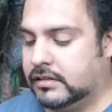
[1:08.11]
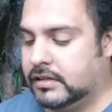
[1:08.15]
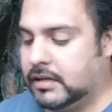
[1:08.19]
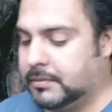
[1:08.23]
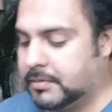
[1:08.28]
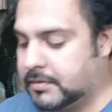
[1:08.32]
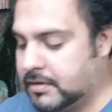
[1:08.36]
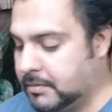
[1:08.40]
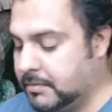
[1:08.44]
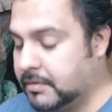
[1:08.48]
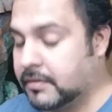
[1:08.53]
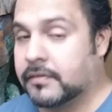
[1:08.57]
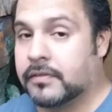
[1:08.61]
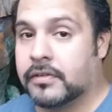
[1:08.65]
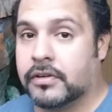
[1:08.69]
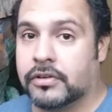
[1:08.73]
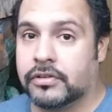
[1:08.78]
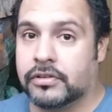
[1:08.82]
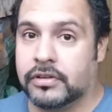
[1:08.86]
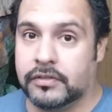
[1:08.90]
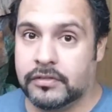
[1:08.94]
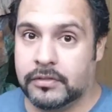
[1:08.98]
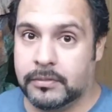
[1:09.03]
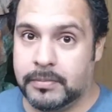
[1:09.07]
upcoming
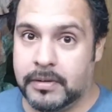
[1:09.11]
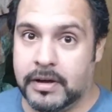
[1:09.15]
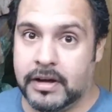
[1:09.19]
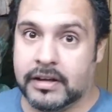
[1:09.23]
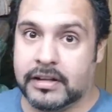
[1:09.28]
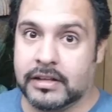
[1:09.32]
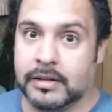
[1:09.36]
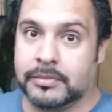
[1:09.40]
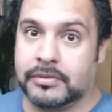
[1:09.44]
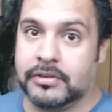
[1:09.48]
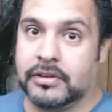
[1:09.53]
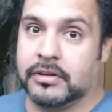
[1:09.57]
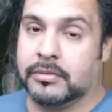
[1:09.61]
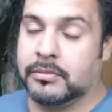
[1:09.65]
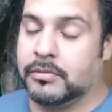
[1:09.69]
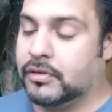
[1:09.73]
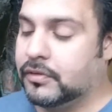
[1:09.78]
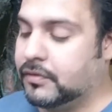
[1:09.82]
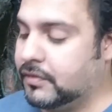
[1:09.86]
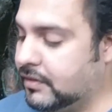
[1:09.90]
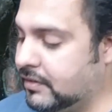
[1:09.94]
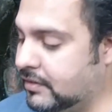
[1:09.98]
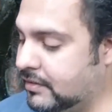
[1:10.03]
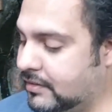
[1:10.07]
version of Apocalypse on the
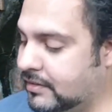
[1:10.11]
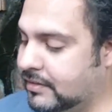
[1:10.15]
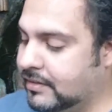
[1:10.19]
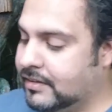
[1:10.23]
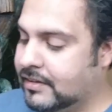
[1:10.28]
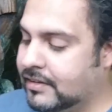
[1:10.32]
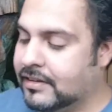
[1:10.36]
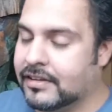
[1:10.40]
movies.